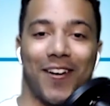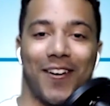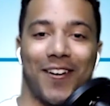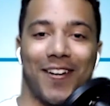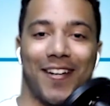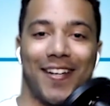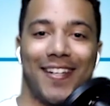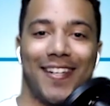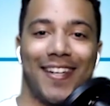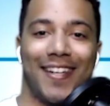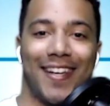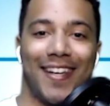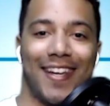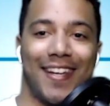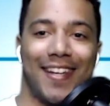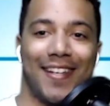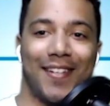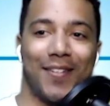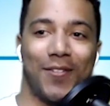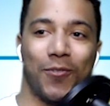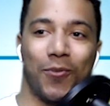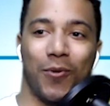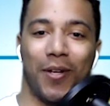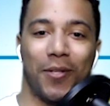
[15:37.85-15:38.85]
on
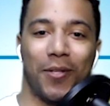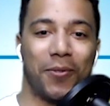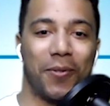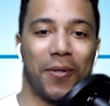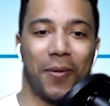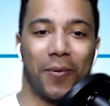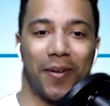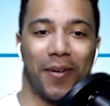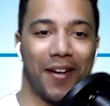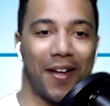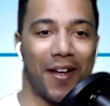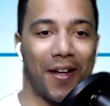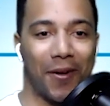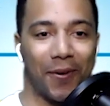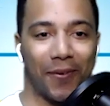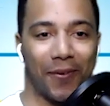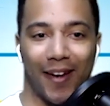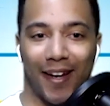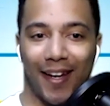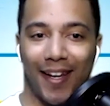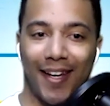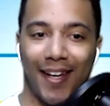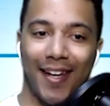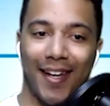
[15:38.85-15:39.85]
in 2021
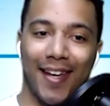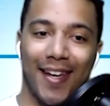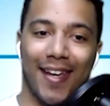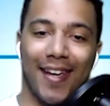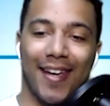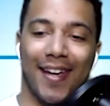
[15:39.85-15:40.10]
already,